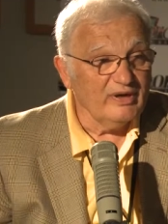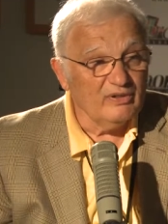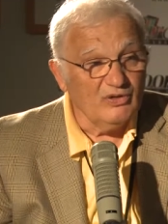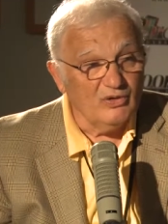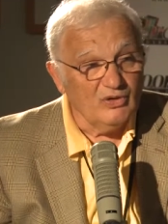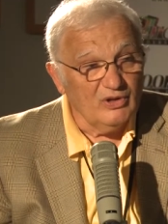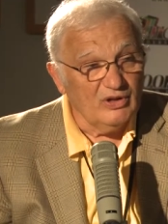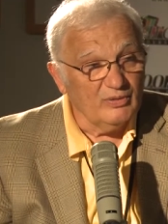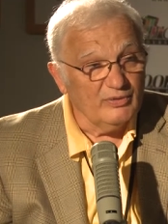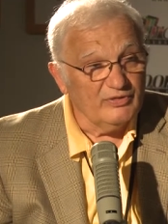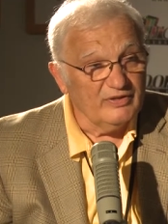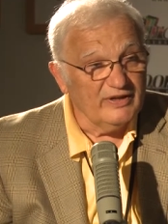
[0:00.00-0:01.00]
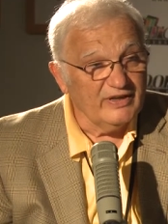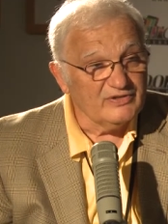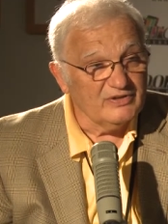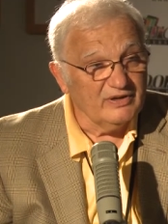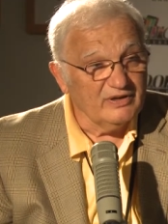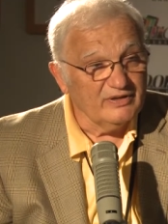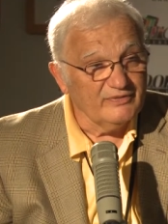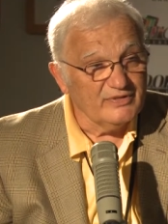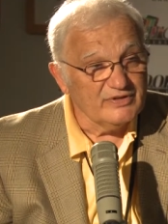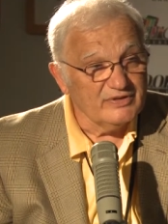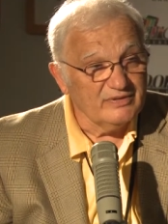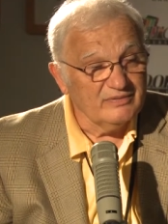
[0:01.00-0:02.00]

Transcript: I'll go along with the National Archivist.